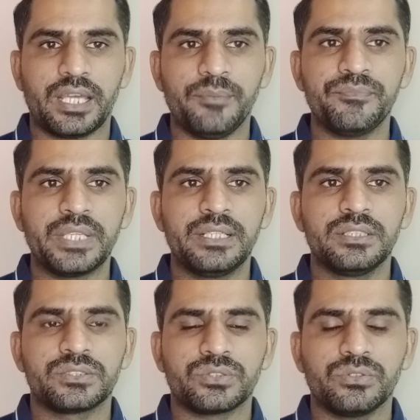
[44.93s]
tab.
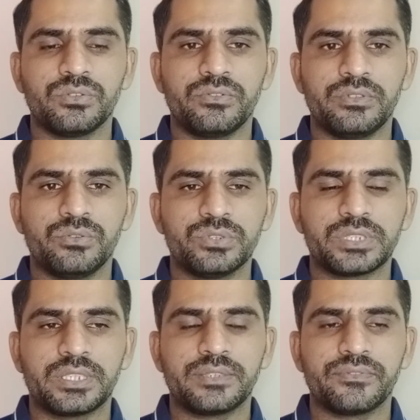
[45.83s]
So those
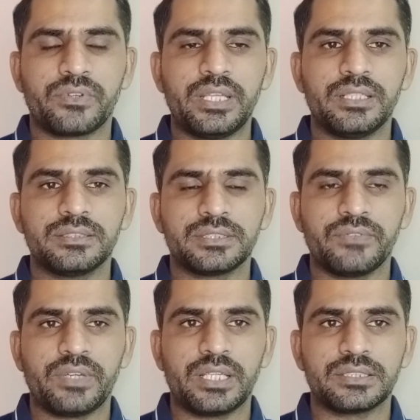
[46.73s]
are three
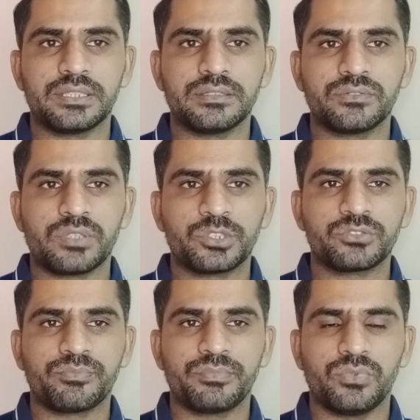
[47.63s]
certification:
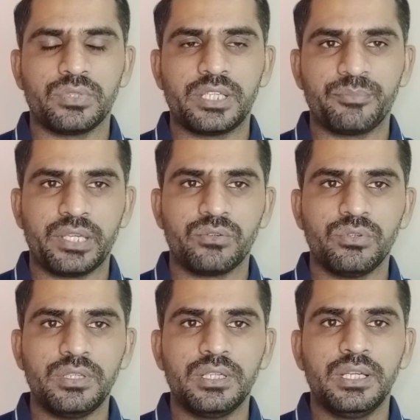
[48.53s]
QuickBooks Online
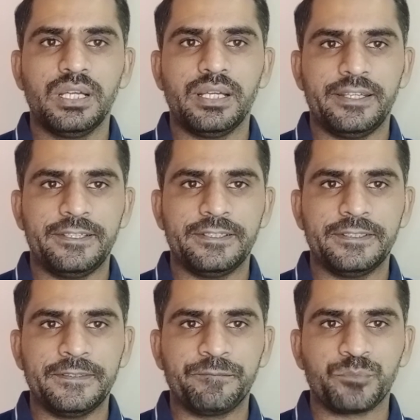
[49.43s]
Payroll, and
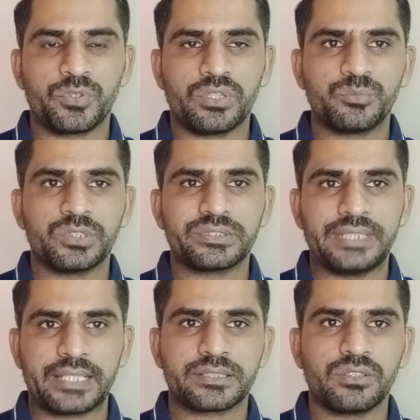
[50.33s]
QuickBooks
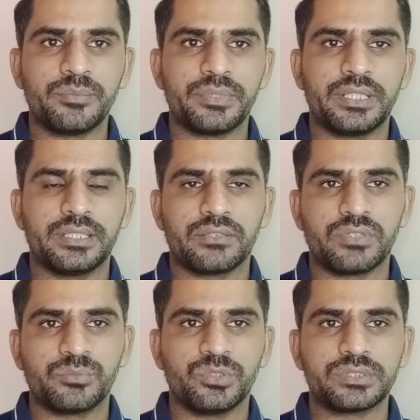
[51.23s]
Desktop, and the
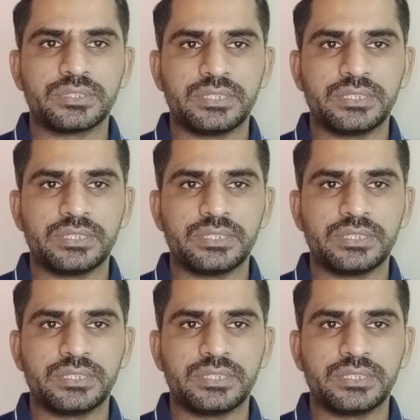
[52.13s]
QuickBooks